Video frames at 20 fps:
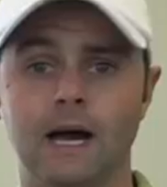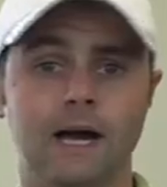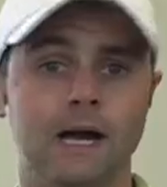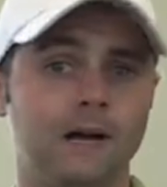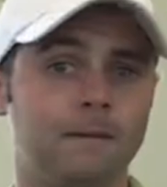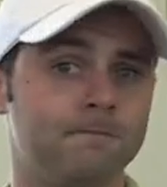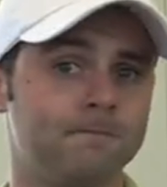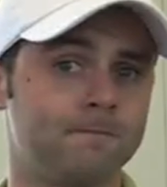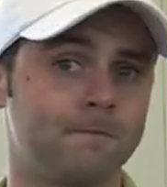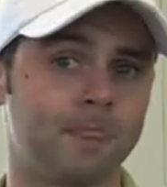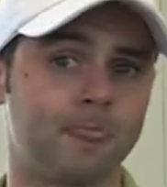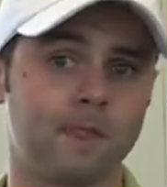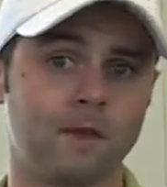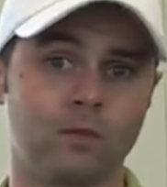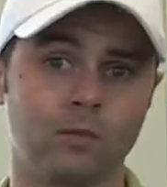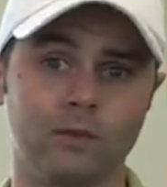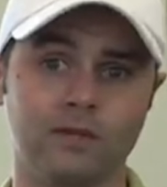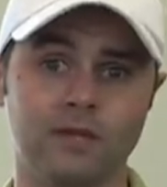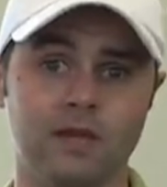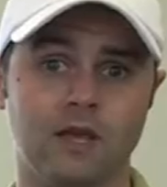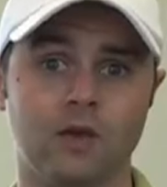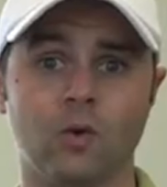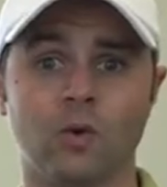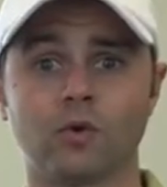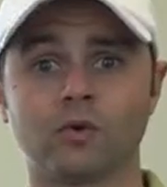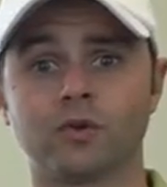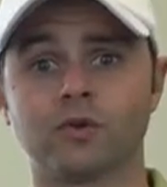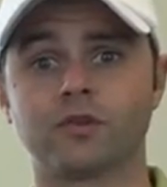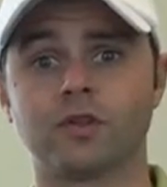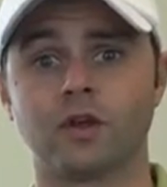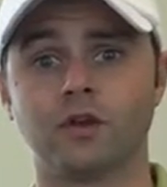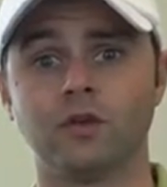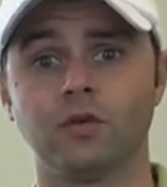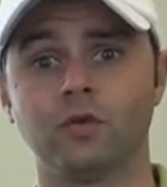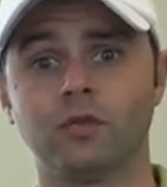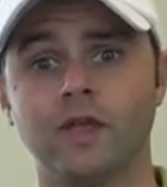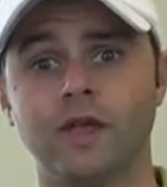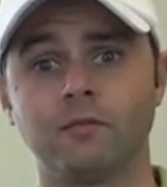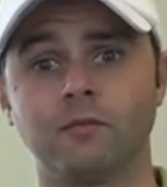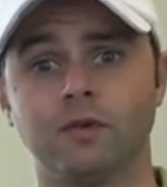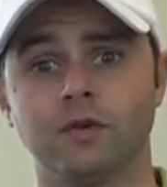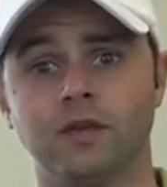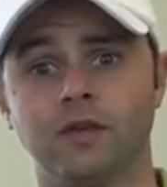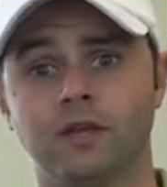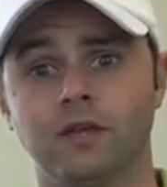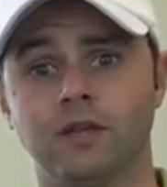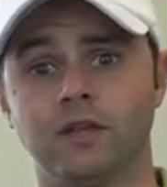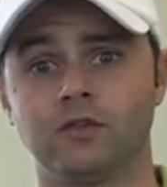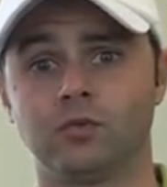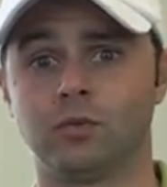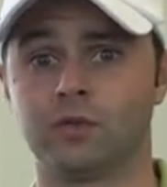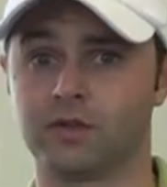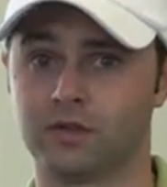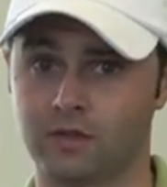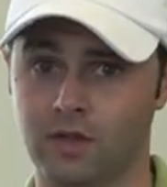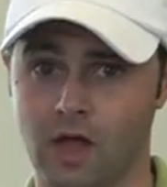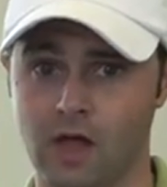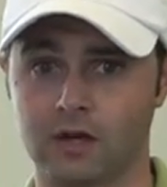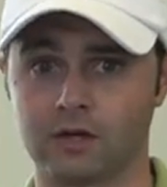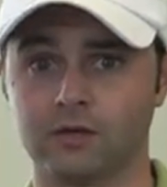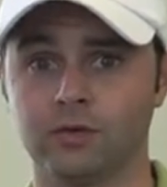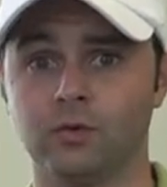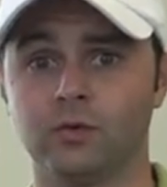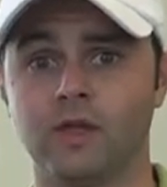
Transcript: Um, we take orders on new Lamborghinis, we stock new